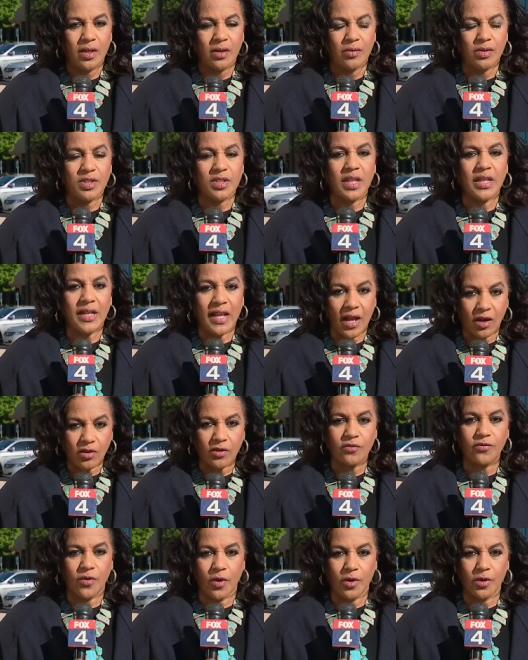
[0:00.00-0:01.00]
which they now
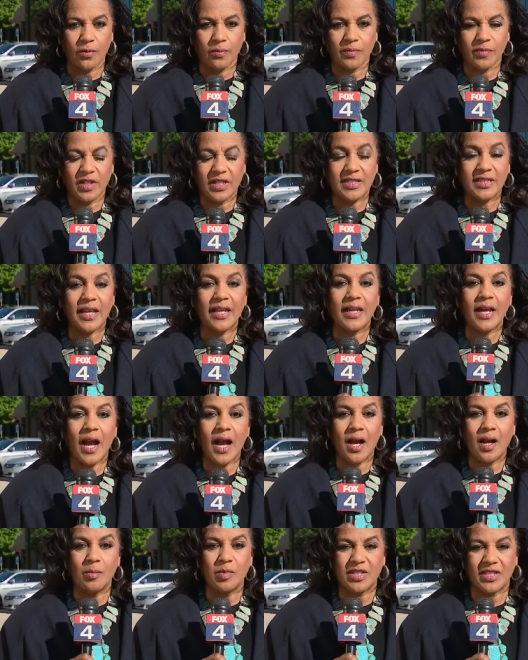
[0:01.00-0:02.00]
confirm is a
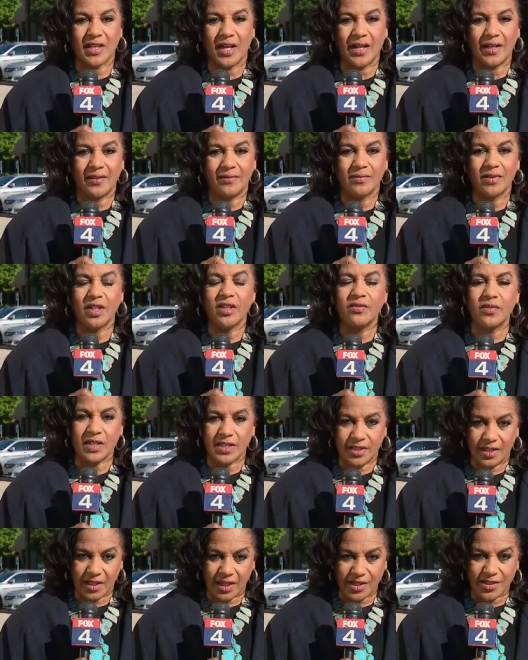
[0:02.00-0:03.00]
homicide
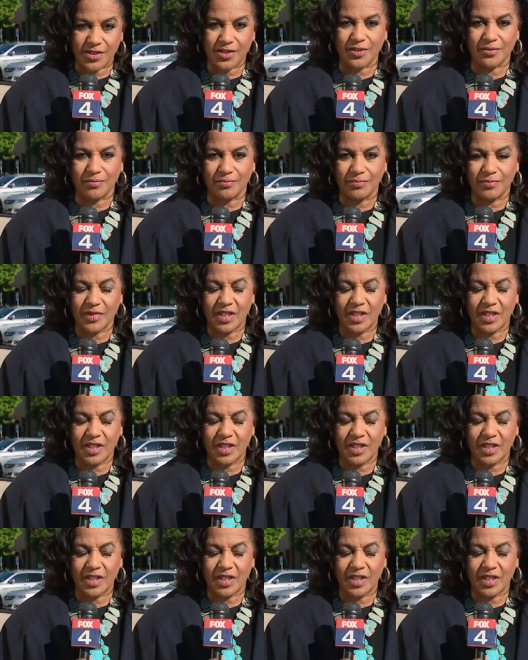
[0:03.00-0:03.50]
investigation.